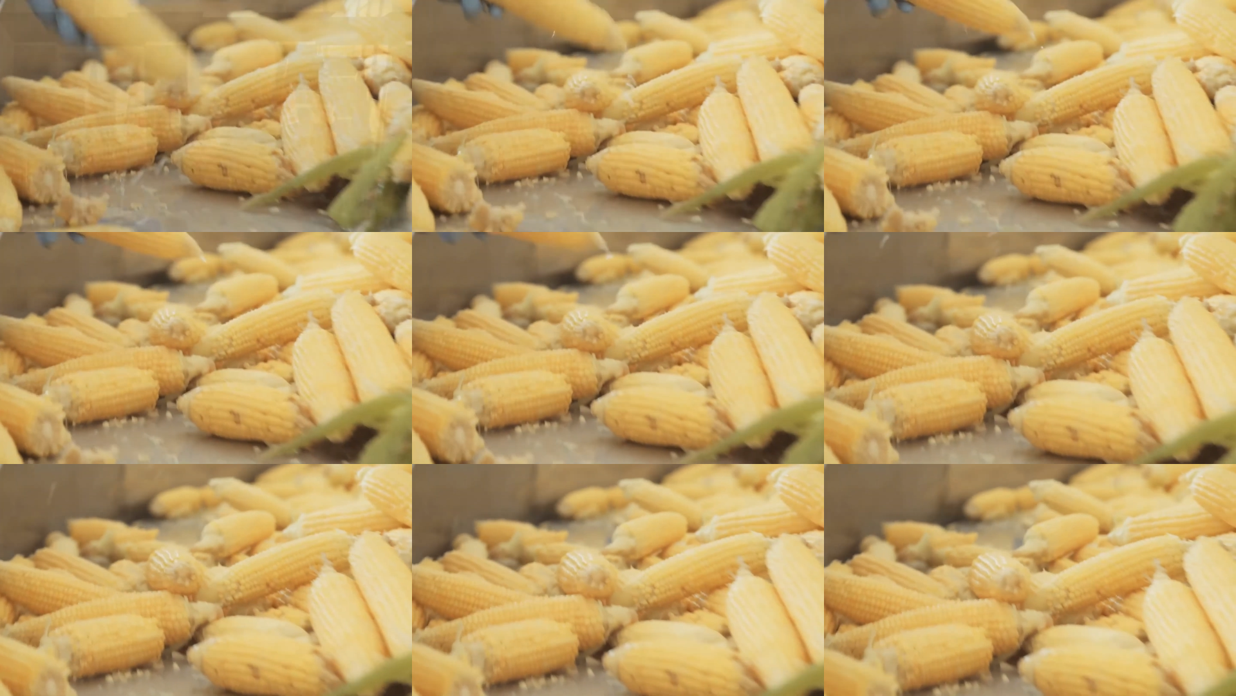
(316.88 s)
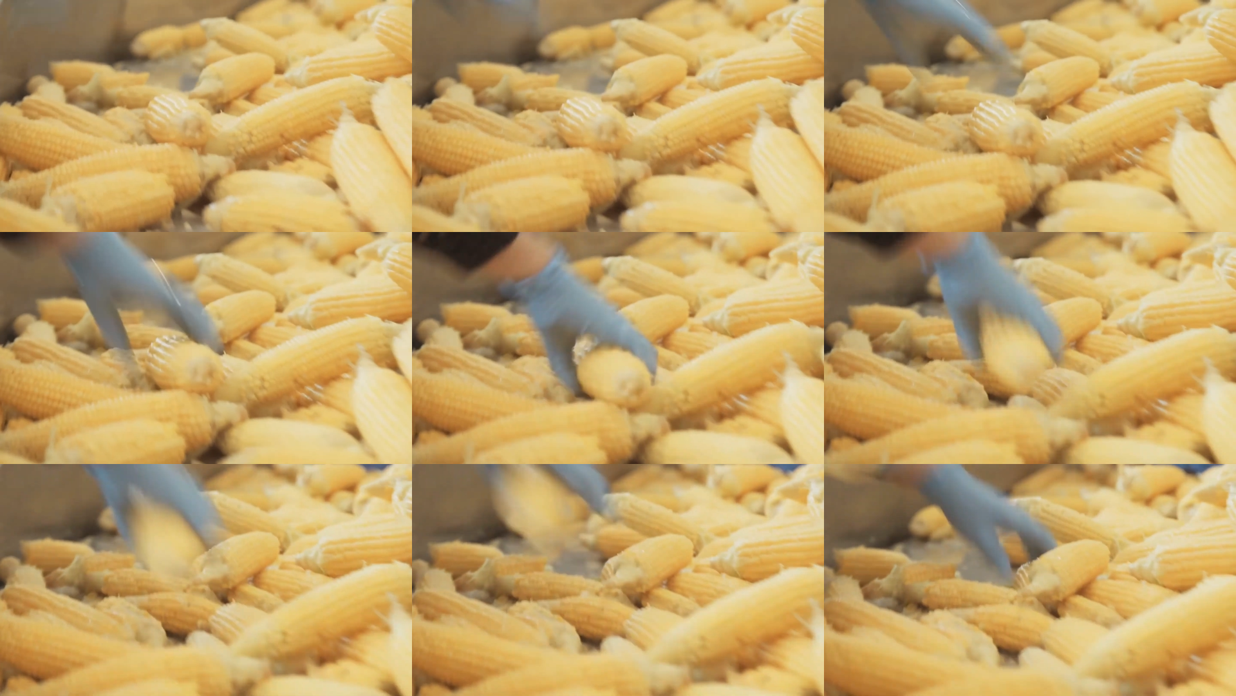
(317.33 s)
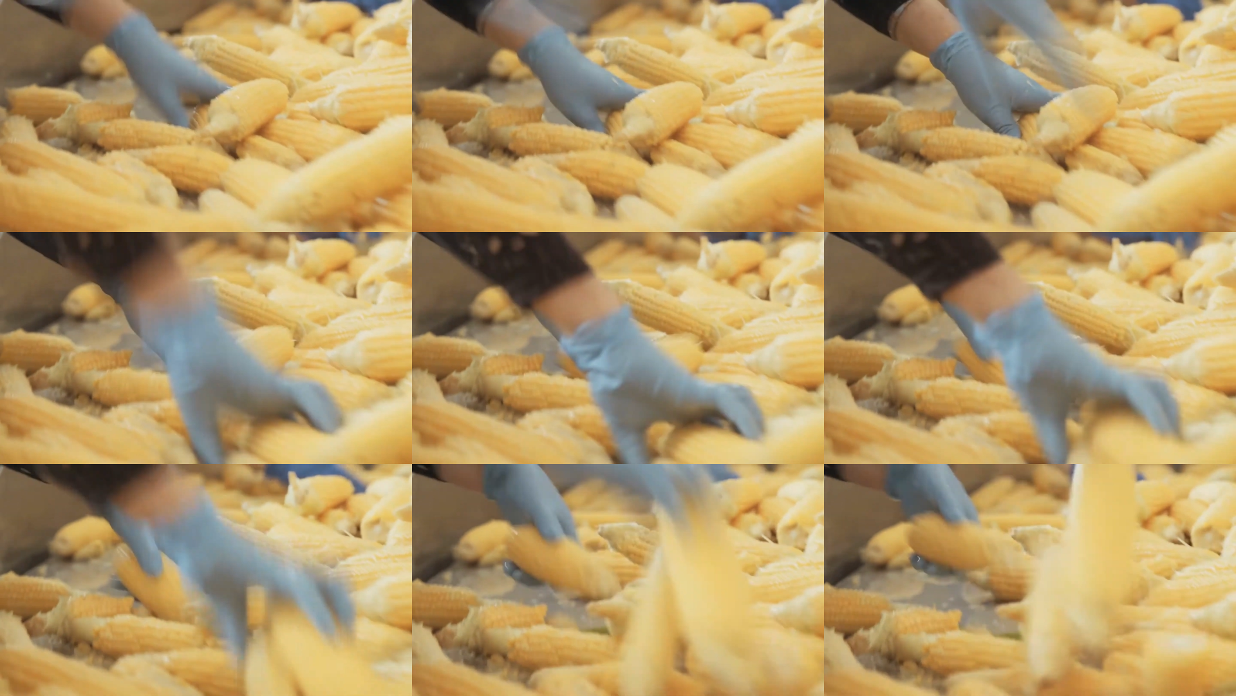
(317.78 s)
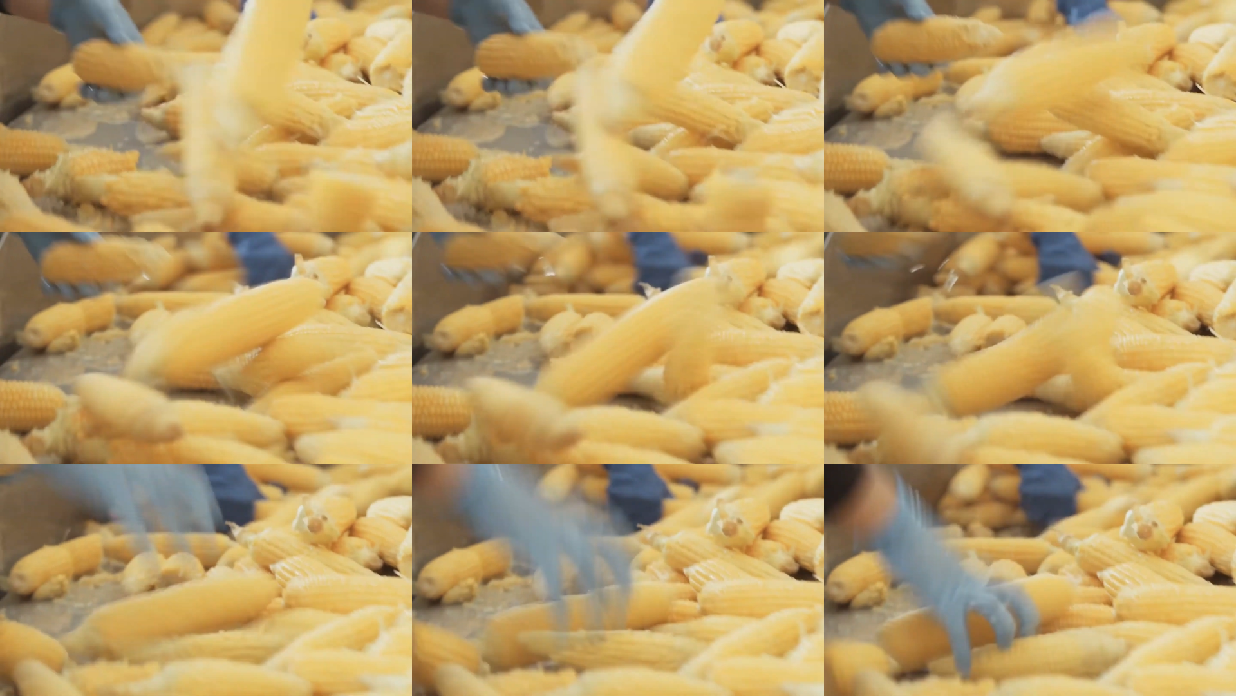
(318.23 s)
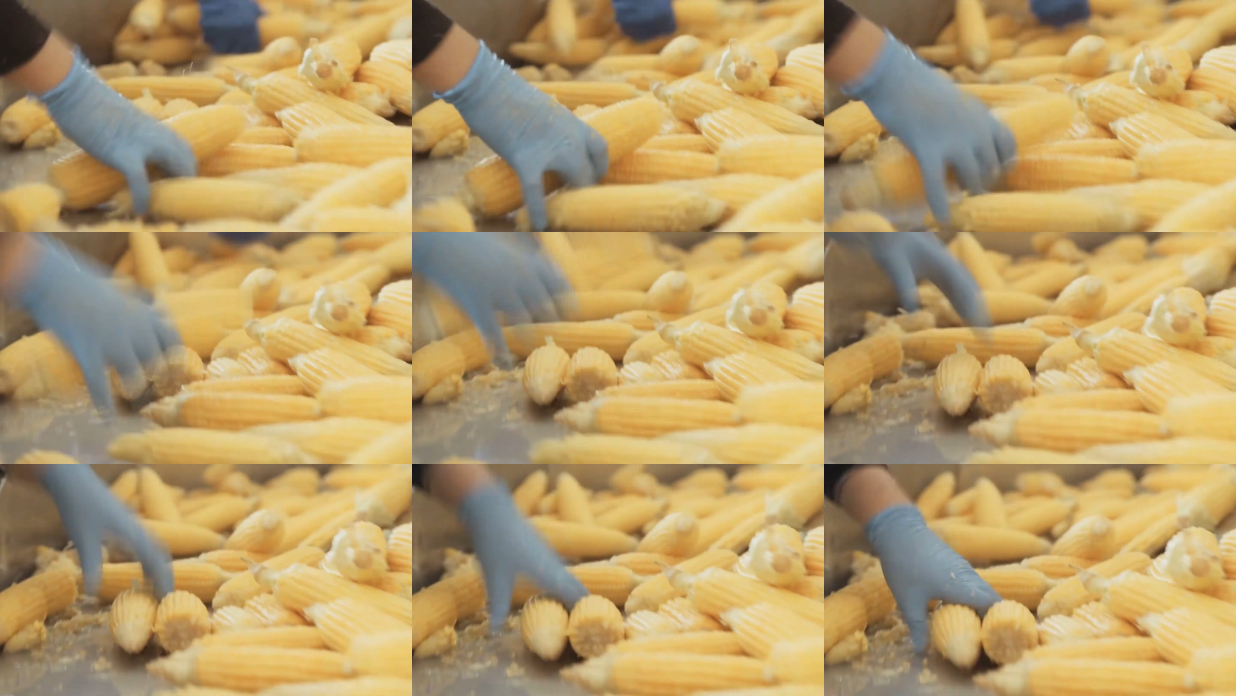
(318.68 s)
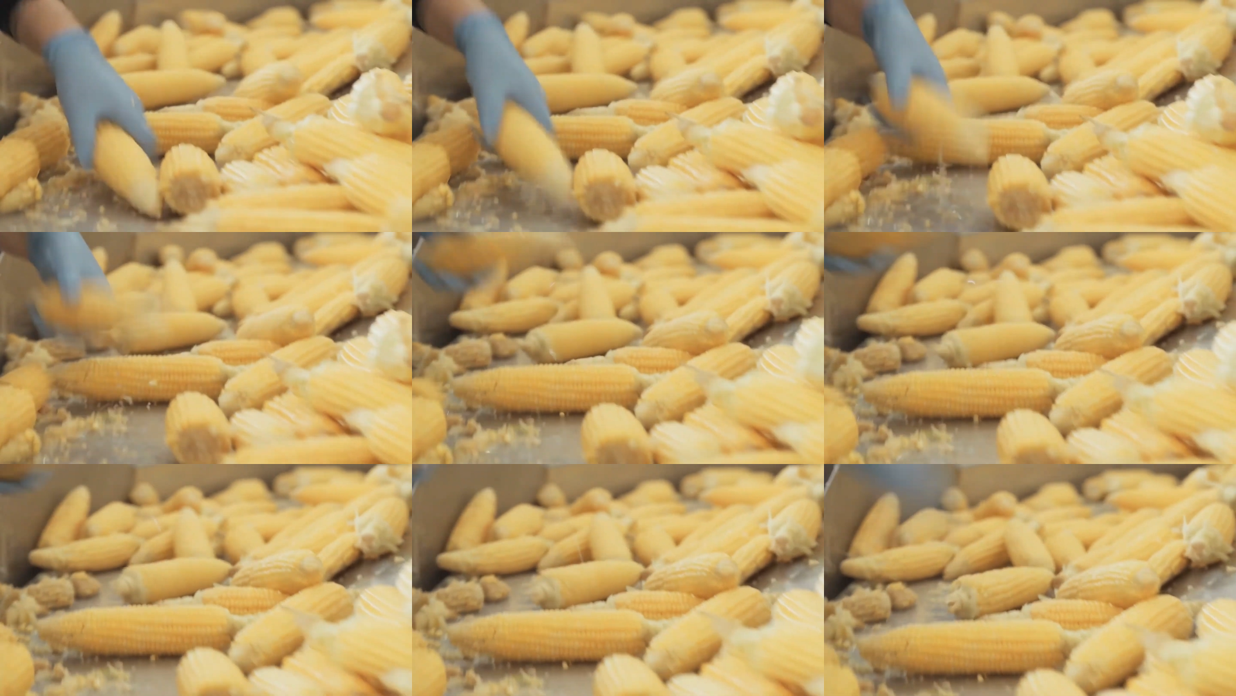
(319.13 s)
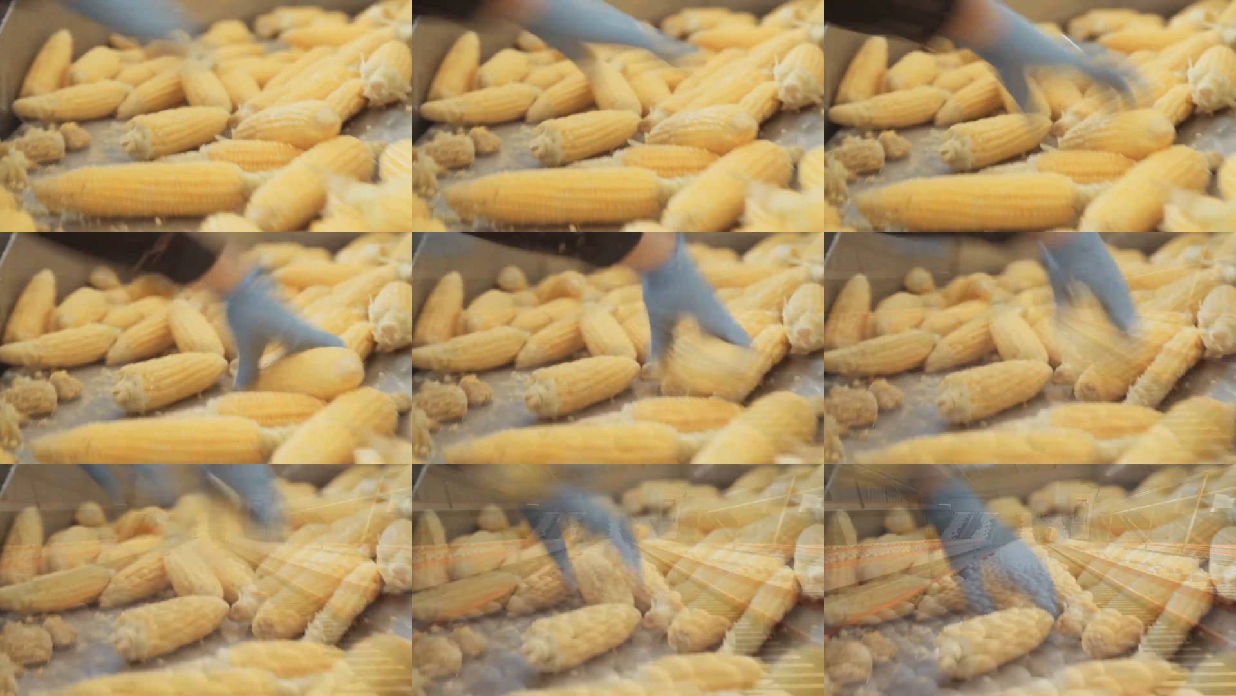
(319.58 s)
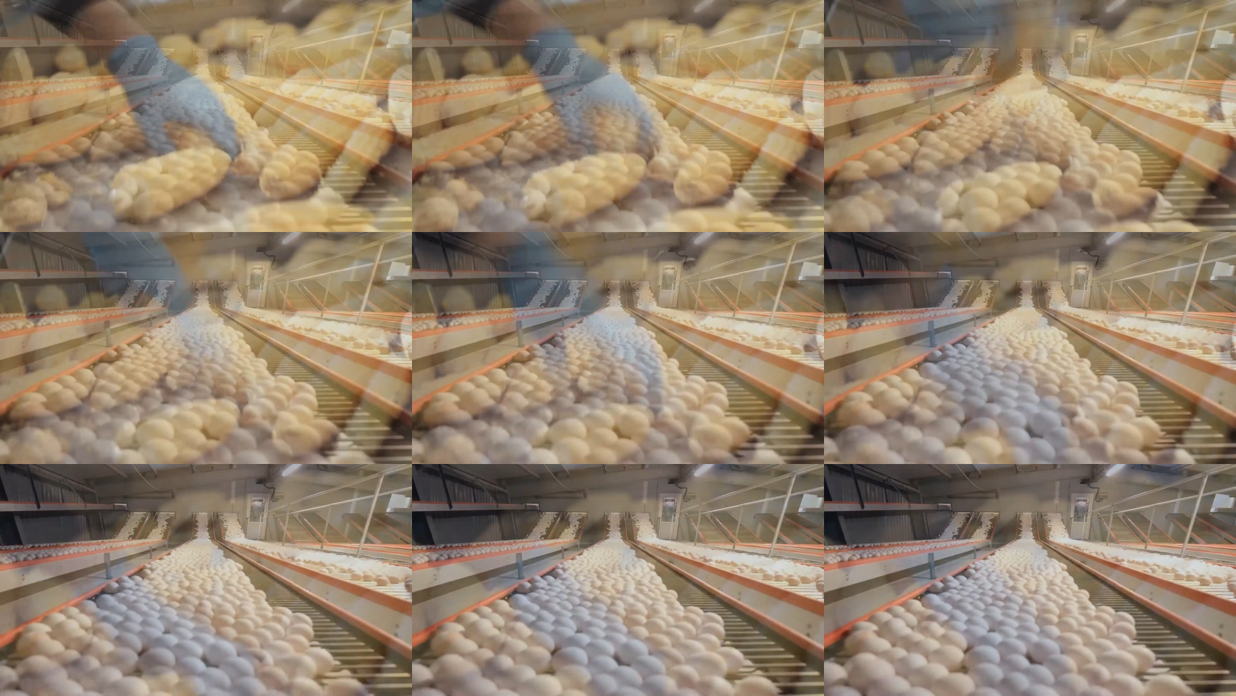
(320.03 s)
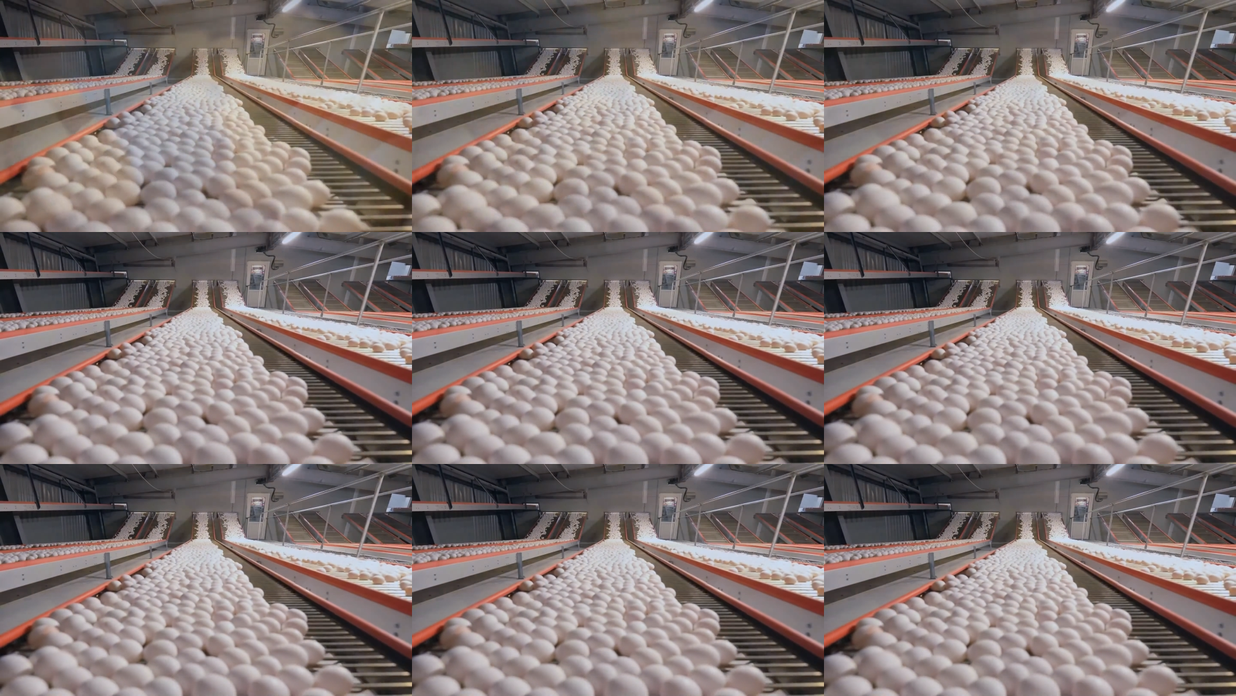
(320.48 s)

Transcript: No face is visible, so there are no lips to read.